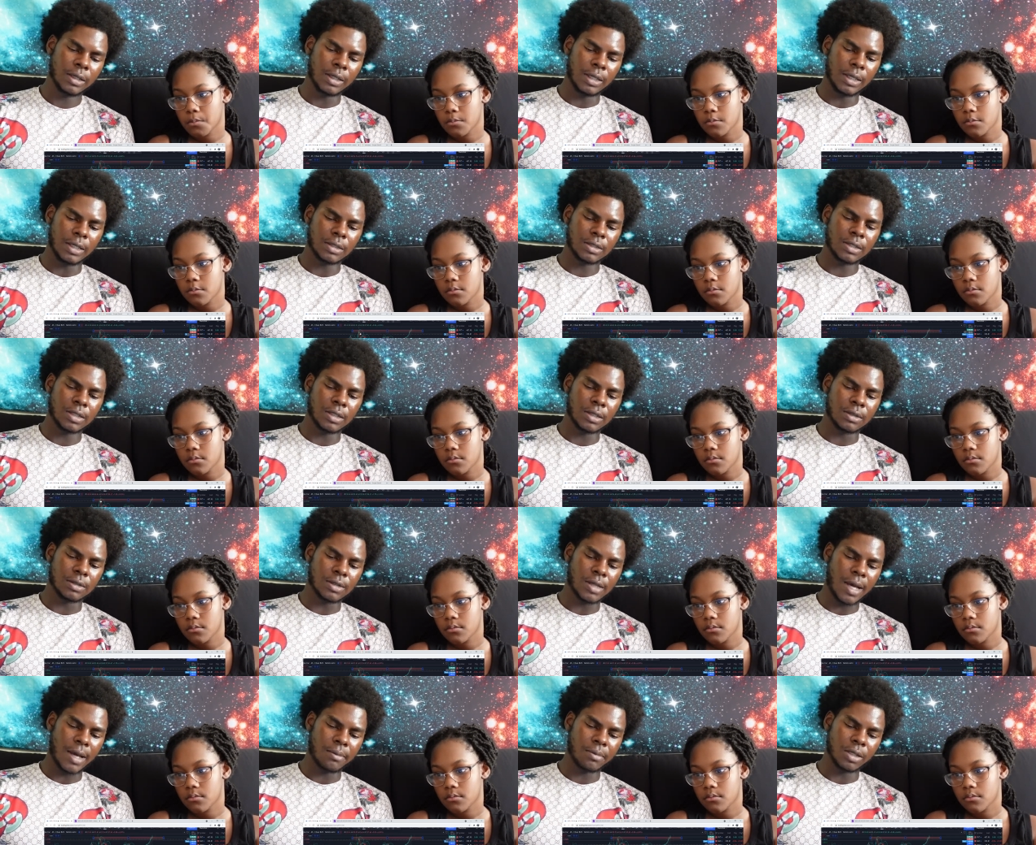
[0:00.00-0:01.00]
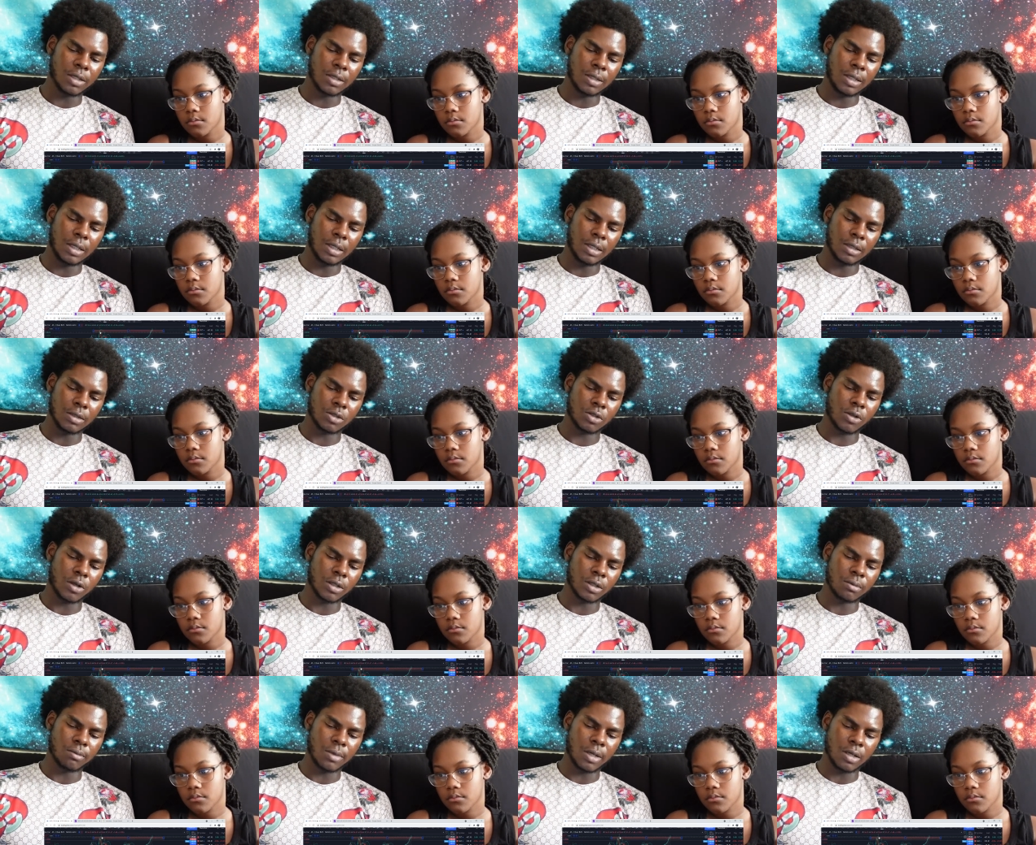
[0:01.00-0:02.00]
Speaker 1: get to the top and then
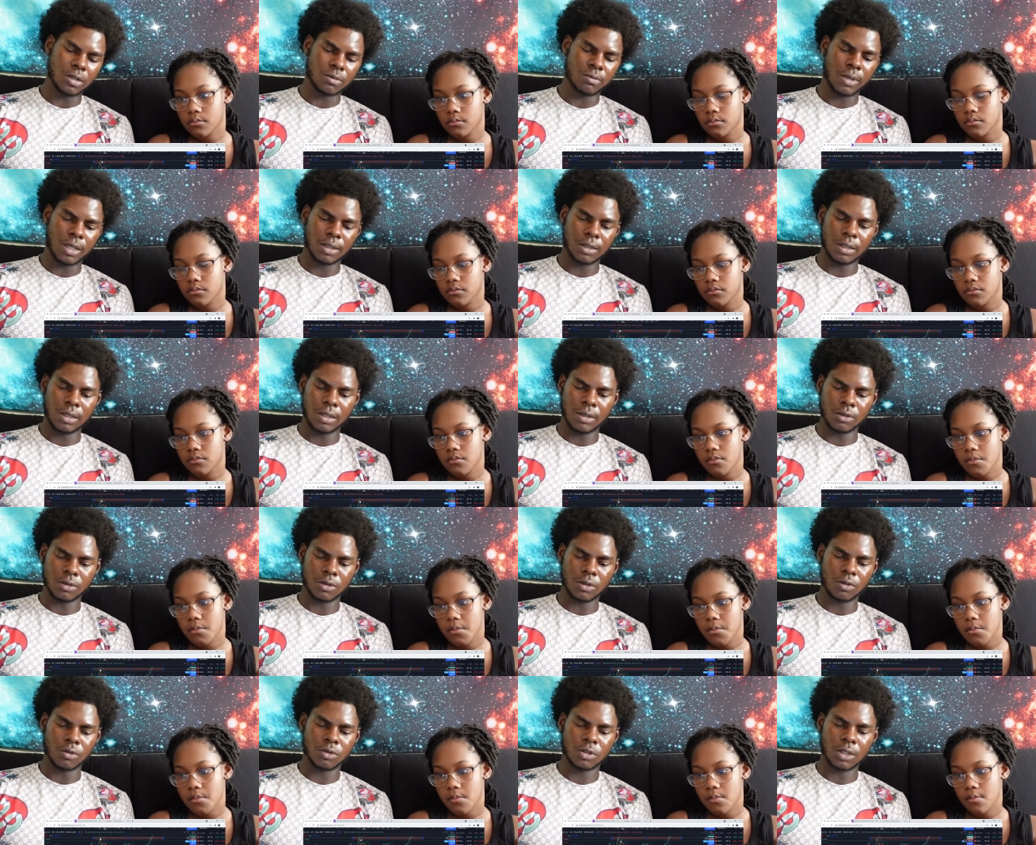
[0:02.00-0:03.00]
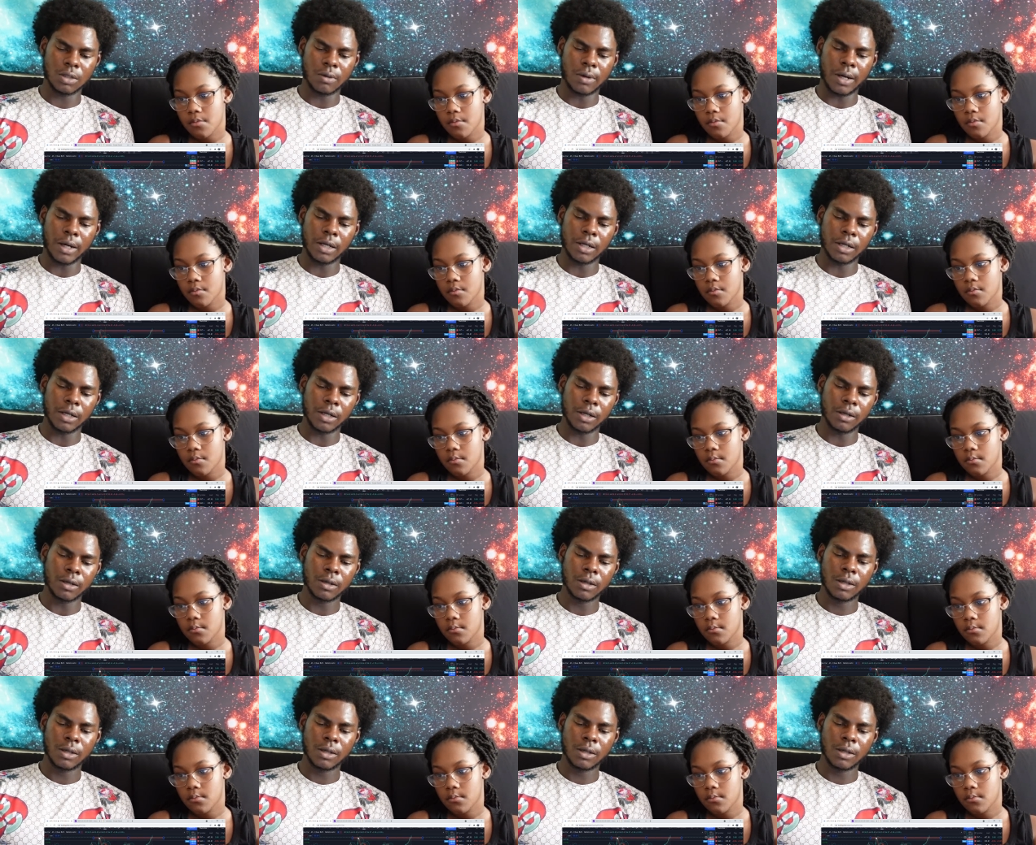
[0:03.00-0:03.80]
start to bounce back down. So you see right here,